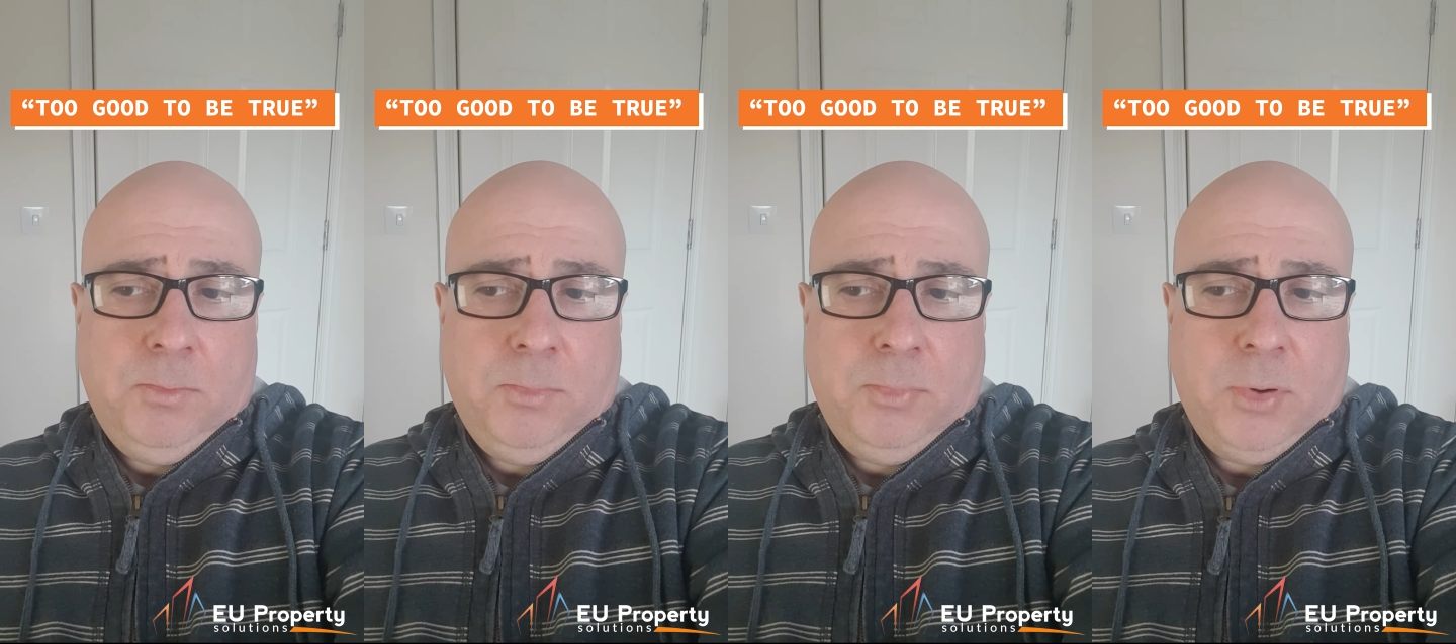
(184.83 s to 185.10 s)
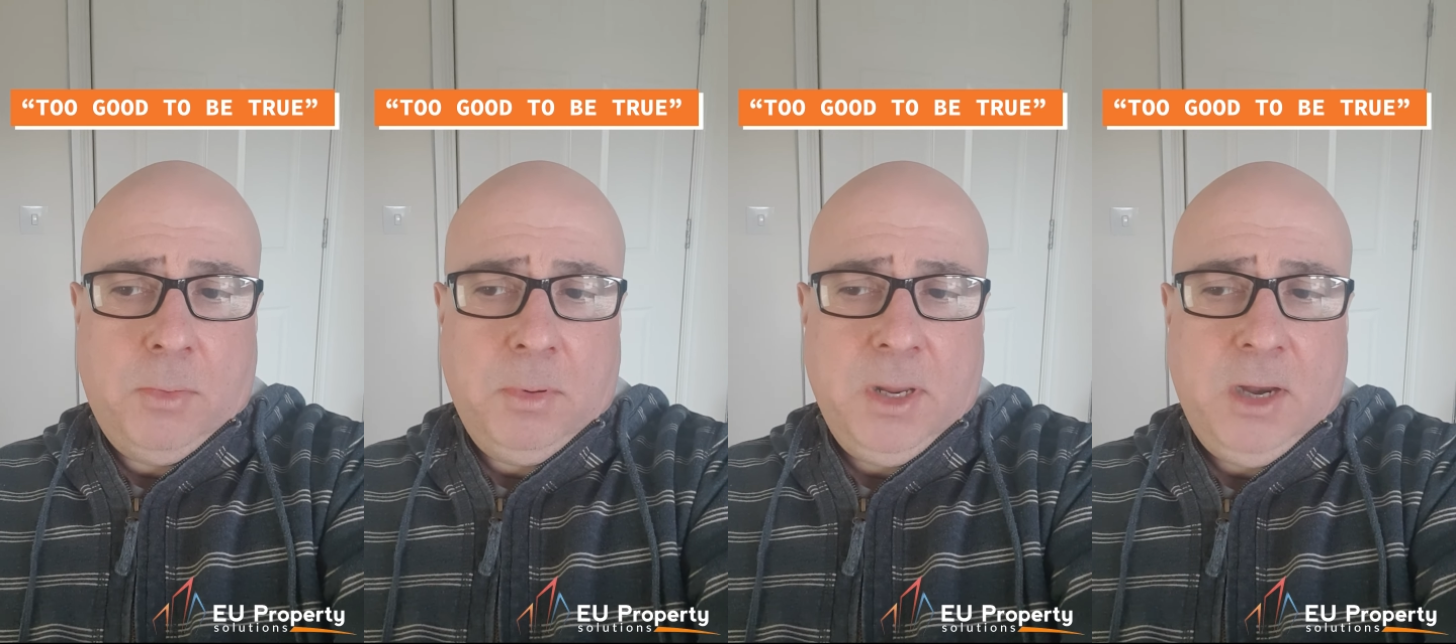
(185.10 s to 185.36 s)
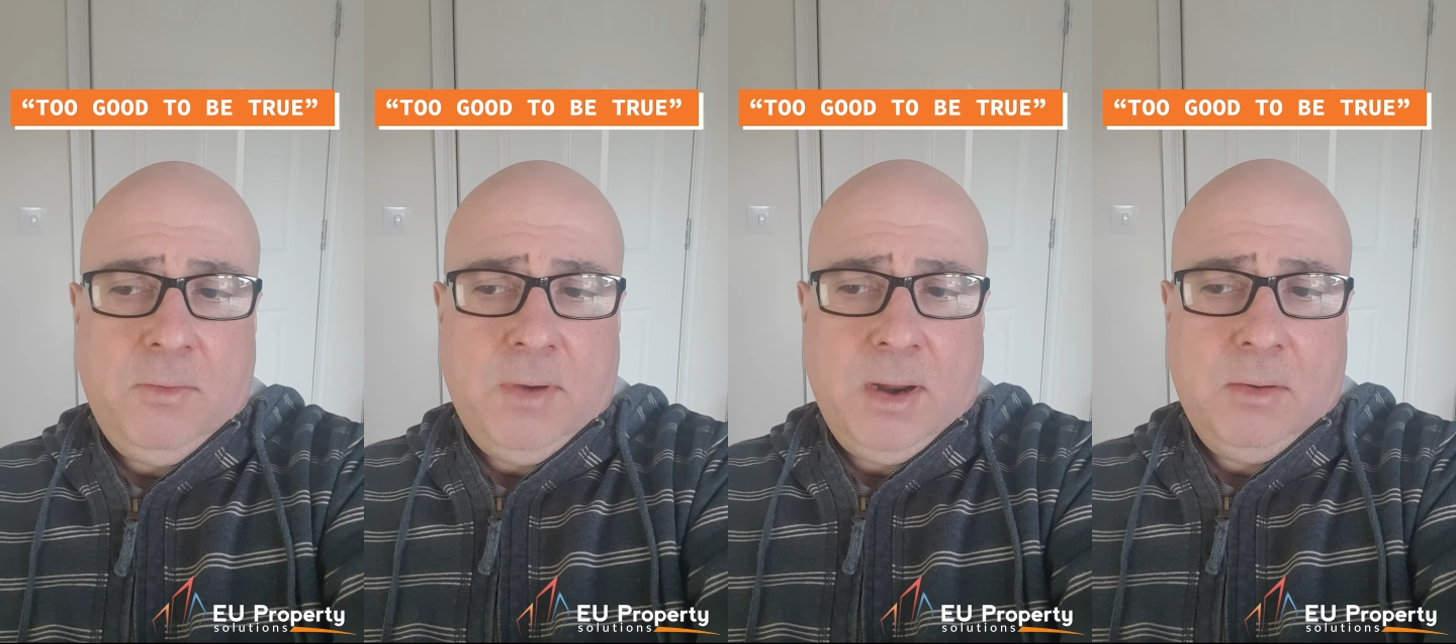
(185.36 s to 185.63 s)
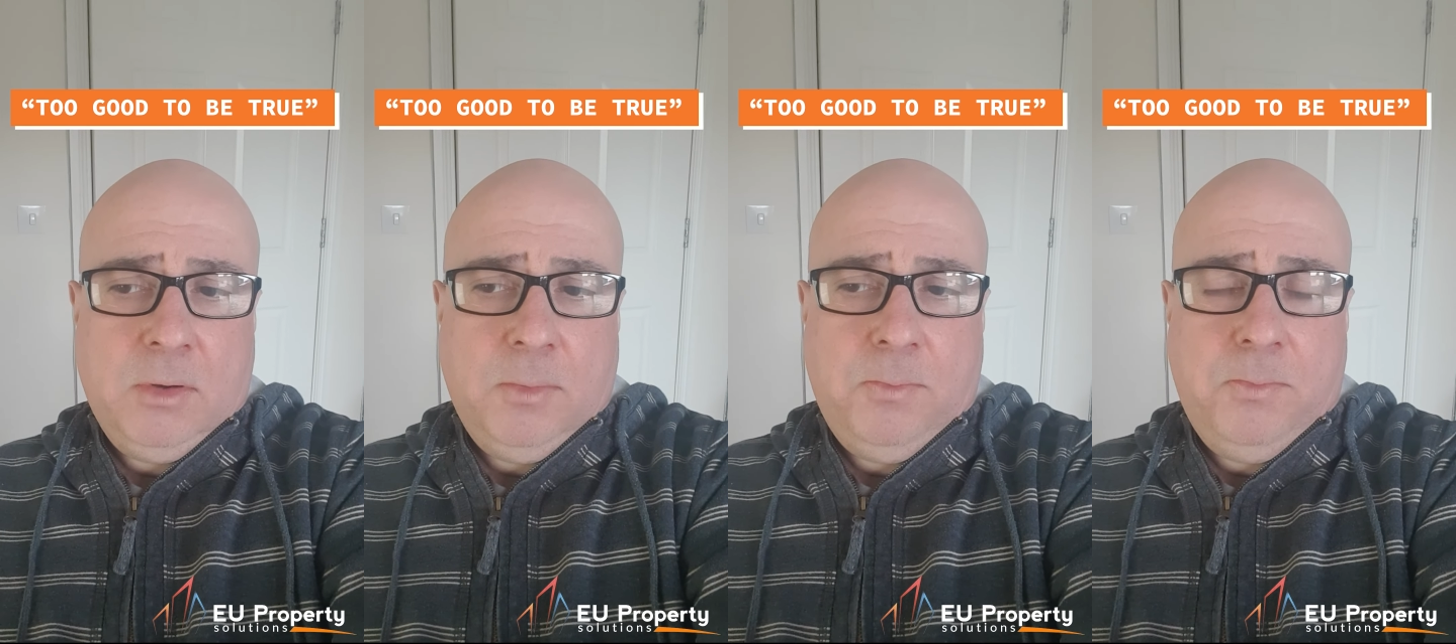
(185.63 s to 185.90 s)
probably
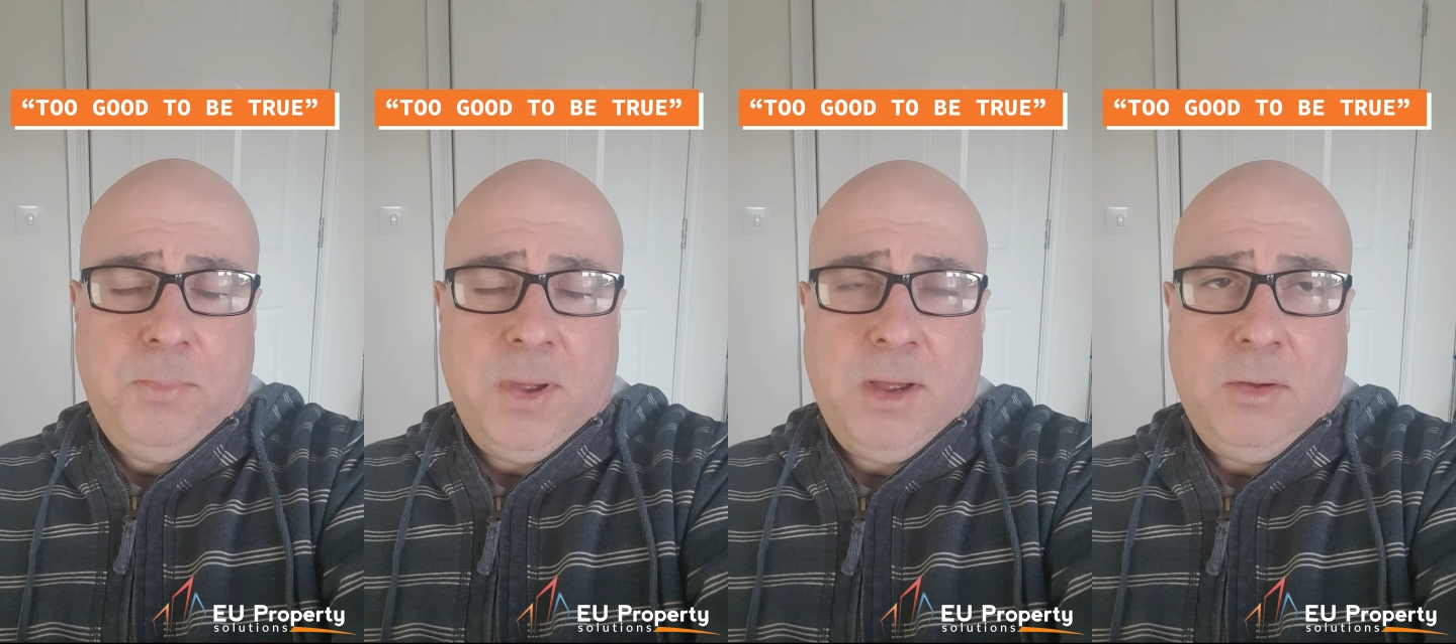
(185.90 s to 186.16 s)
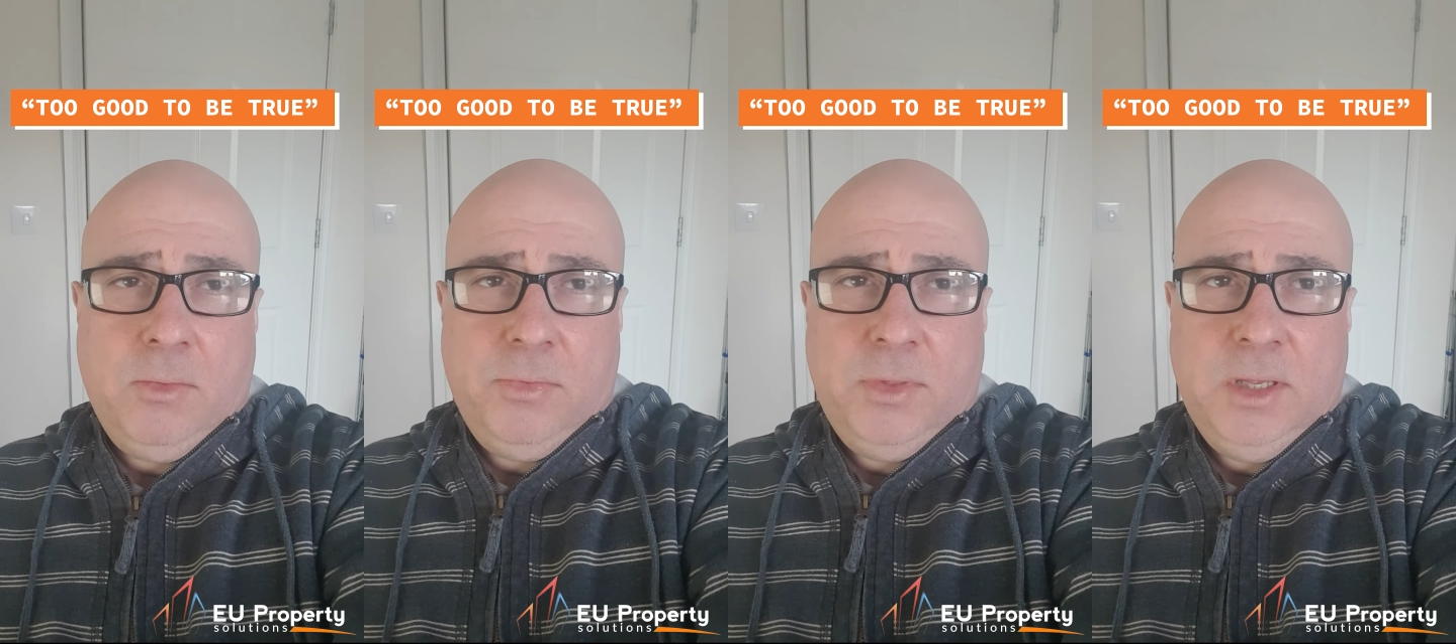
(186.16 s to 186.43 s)
around about